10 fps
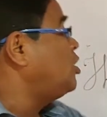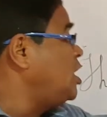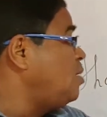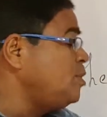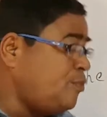The
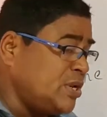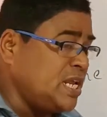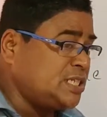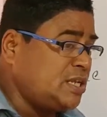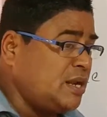day before
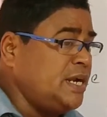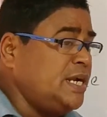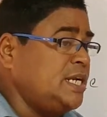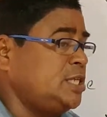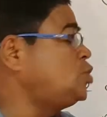
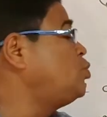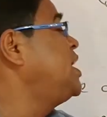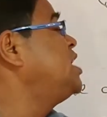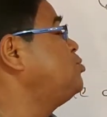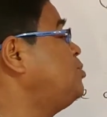yesterday, it is
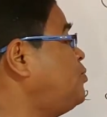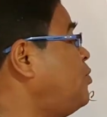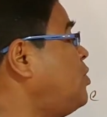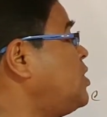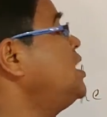2 days
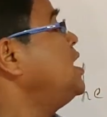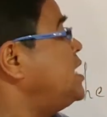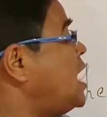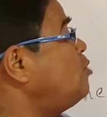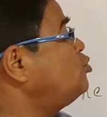before.
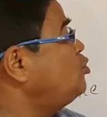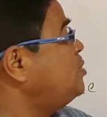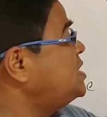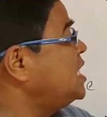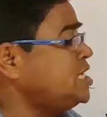Now
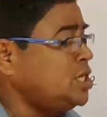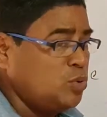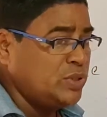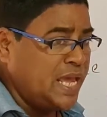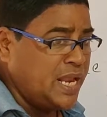should be changed
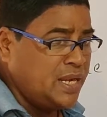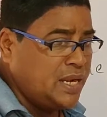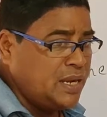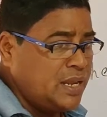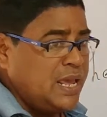into
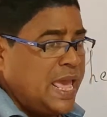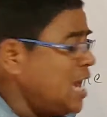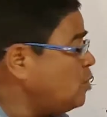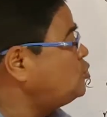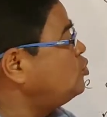then.
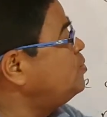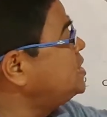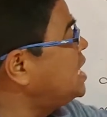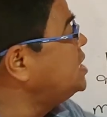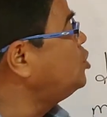Ago should
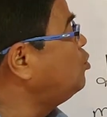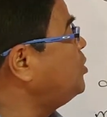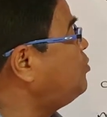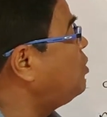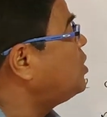be changed into
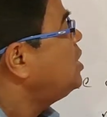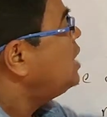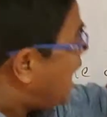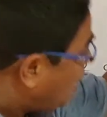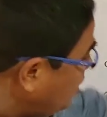before.
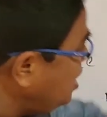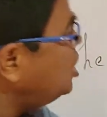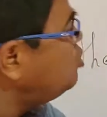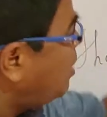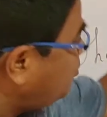Accordingly,